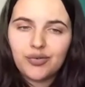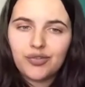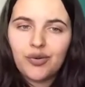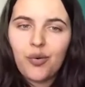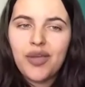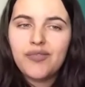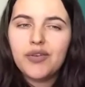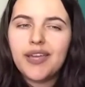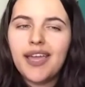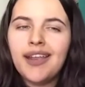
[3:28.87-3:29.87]
So if you
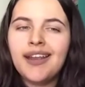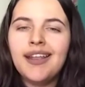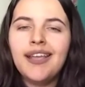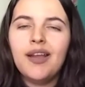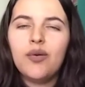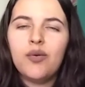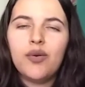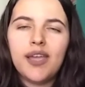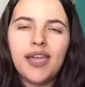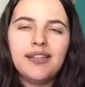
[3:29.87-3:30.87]
can
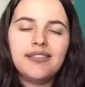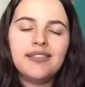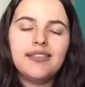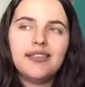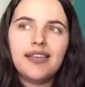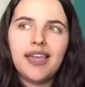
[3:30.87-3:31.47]
create